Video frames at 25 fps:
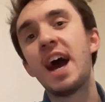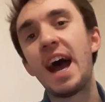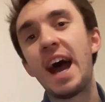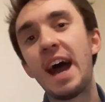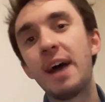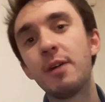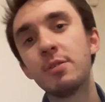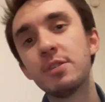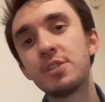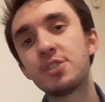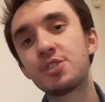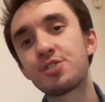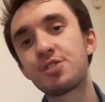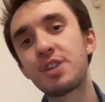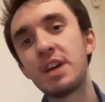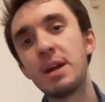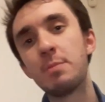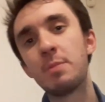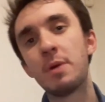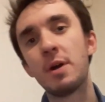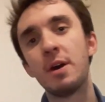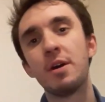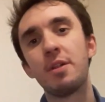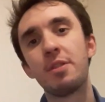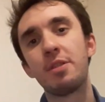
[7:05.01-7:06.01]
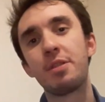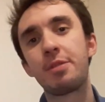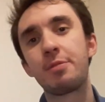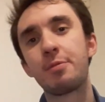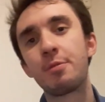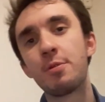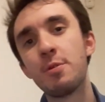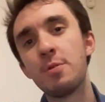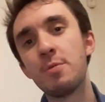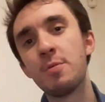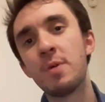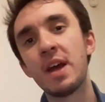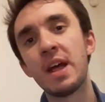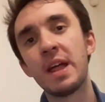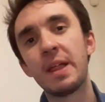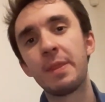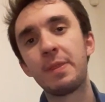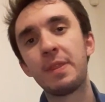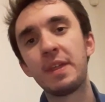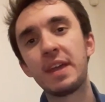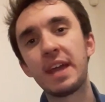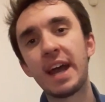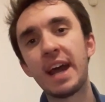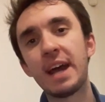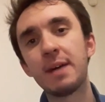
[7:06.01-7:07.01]
our trip through
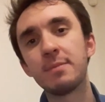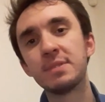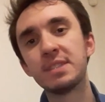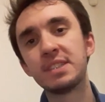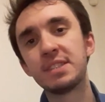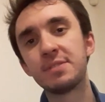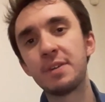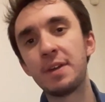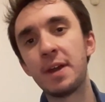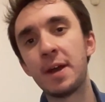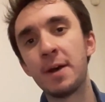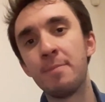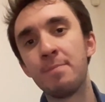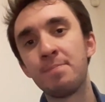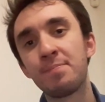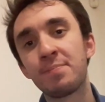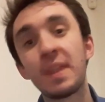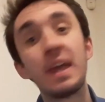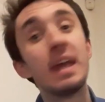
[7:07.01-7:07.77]
the atmosphere.